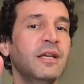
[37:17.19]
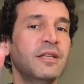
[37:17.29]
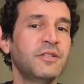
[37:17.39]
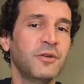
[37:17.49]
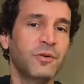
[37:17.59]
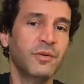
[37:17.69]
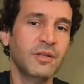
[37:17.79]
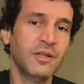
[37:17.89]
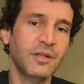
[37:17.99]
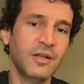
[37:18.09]
So
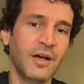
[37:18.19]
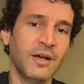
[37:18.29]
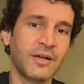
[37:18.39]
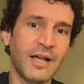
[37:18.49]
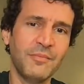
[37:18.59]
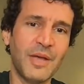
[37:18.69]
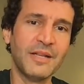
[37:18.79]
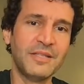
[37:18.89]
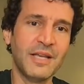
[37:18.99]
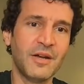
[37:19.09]
kind of
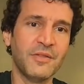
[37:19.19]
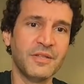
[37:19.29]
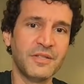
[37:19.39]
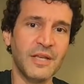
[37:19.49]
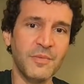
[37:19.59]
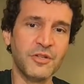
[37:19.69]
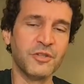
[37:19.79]
meditate on this image.